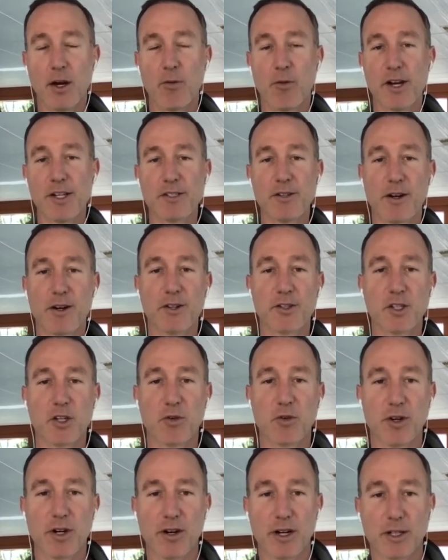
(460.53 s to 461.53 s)
Ross started his
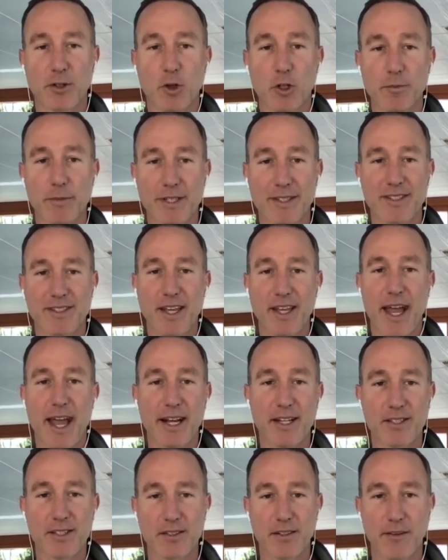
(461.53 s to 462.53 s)
career at Goldman
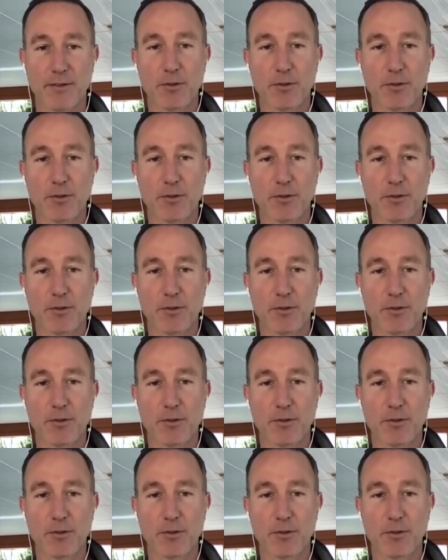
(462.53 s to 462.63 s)
Sachs,